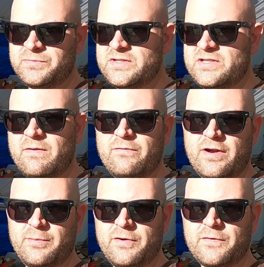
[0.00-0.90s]

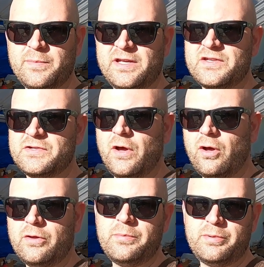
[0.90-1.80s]
subframe over, because
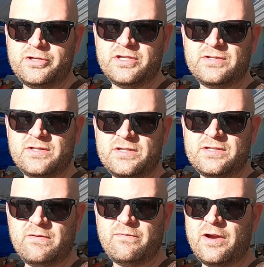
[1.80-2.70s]
all the bushings in this
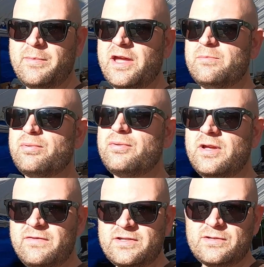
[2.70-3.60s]
subframe I had
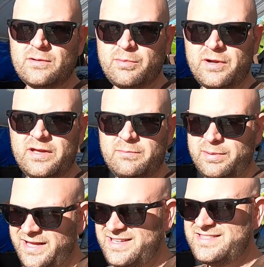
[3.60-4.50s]
previously
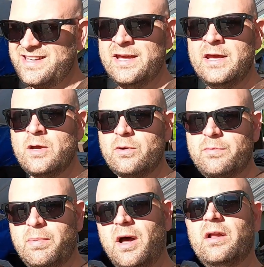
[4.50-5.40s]
replaced
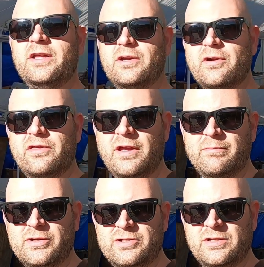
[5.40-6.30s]
with
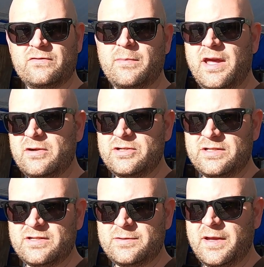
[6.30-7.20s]
polyurethane bushings from
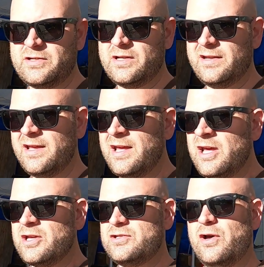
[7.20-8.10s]
Energy Suspension.
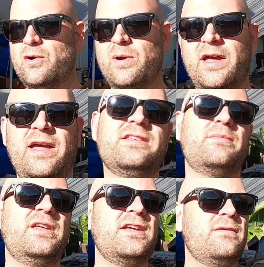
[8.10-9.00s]
So as
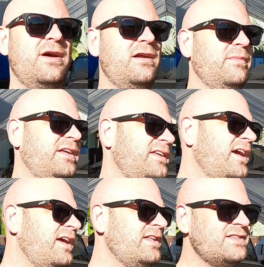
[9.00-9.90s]
I'm thinking about it, I'm like,
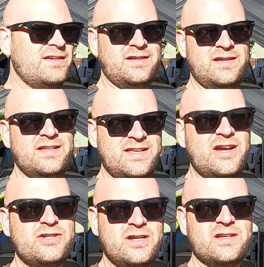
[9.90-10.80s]
yeah, it's
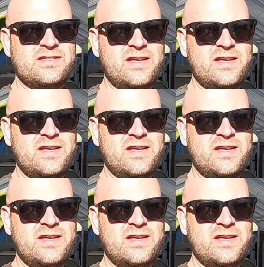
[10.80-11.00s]
actually gonna